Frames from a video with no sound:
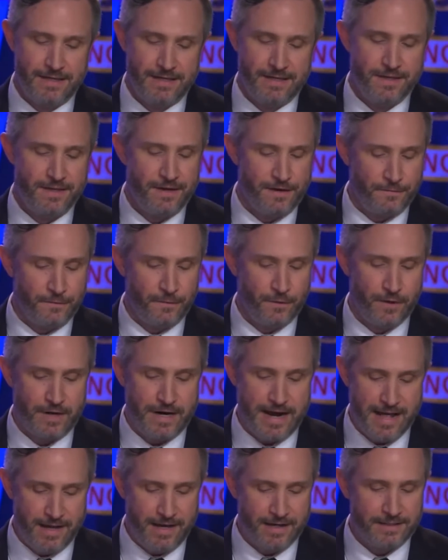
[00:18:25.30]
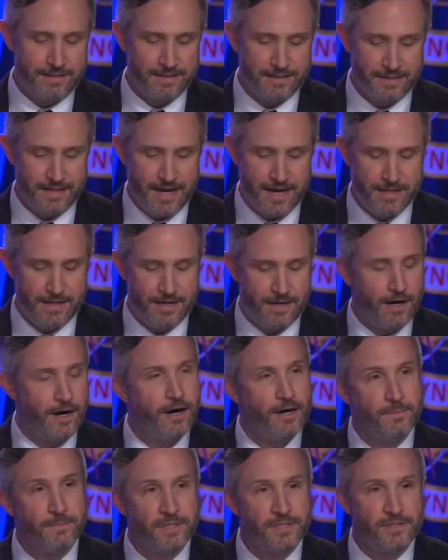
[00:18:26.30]
Therefore, I like to say that
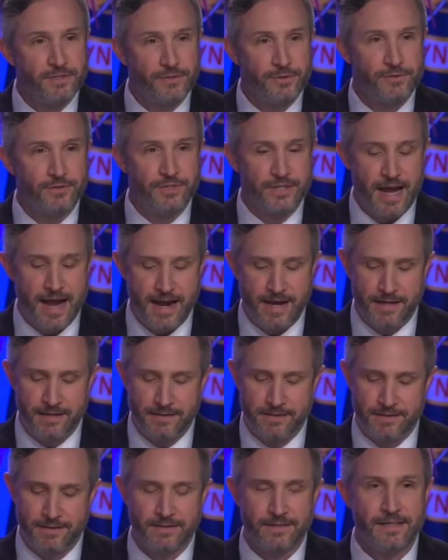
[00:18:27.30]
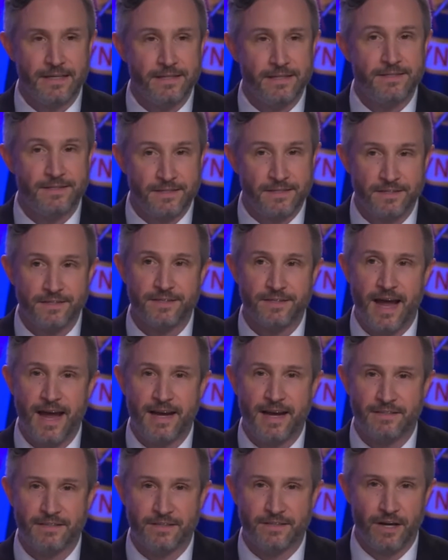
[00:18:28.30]
Artemis 2 science is the
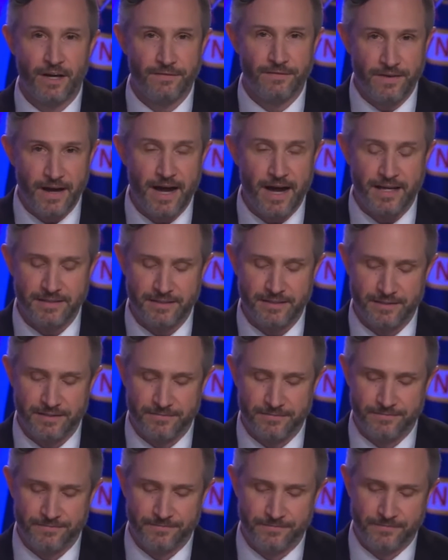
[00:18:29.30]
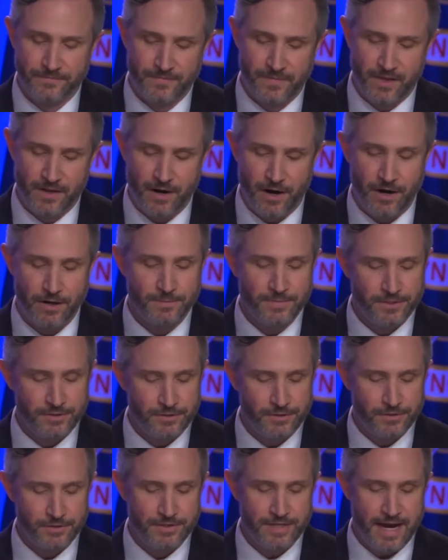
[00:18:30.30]
science of us. Artemis
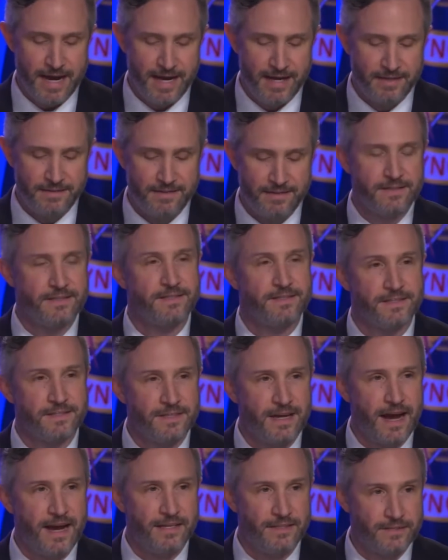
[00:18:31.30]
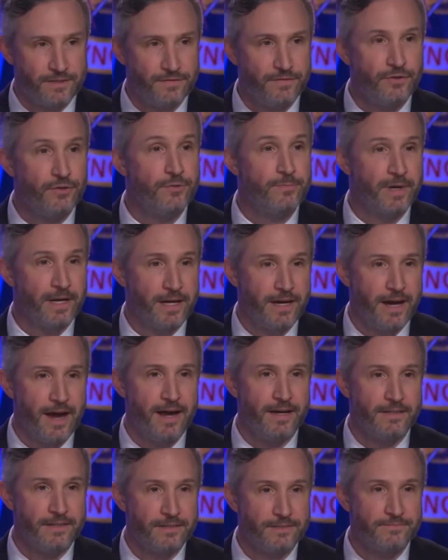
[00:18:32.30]
2 science is the science of
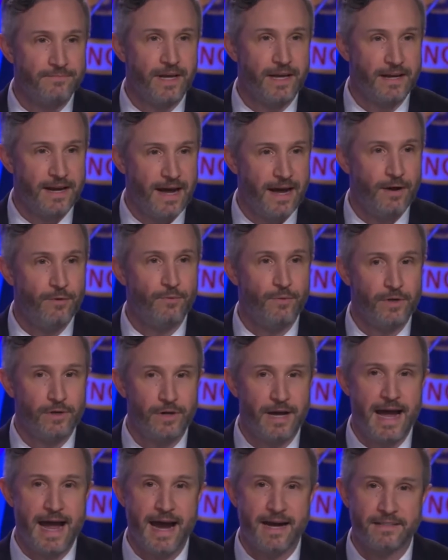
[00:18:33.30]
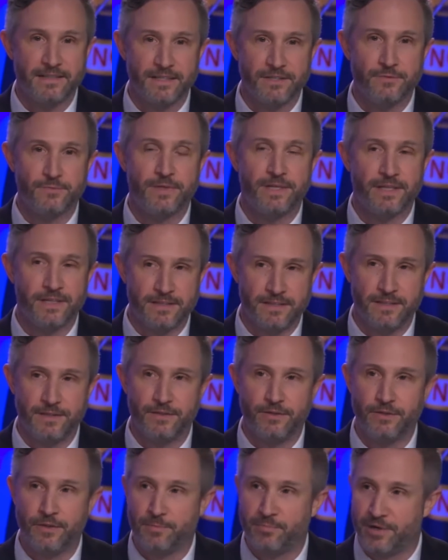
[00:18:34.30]
humankind and how we'll act as we
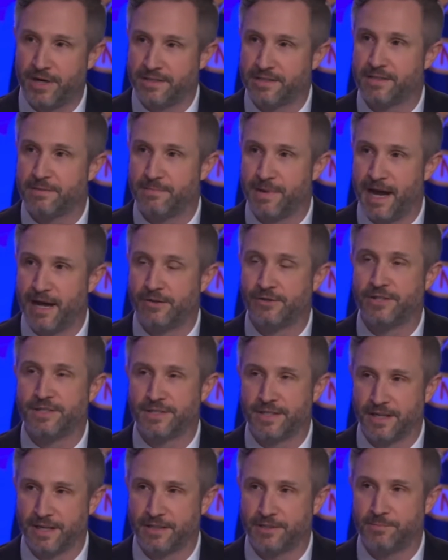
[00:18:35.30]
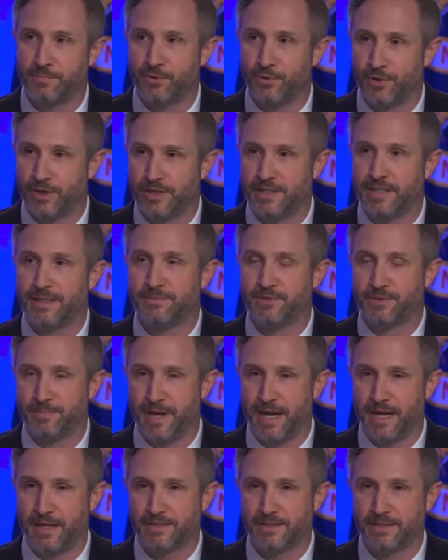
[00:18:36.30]
continue to press the boundaries and explore in deep
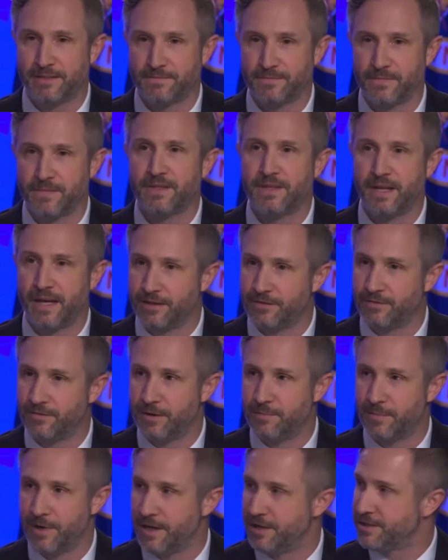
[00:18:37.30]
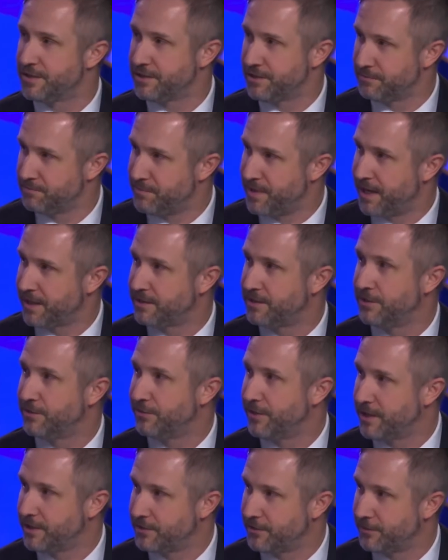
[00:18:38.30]
space. Thank you very much. Back to
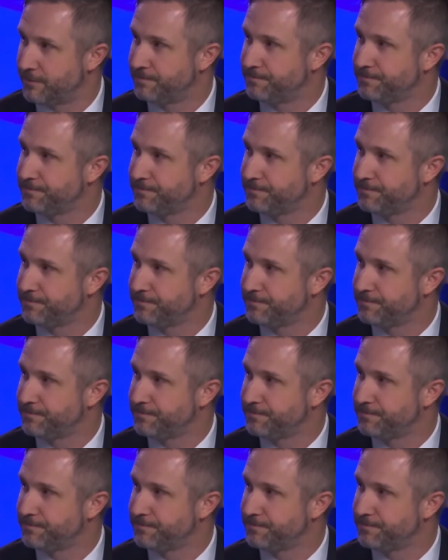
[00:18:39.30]
you, Rachel.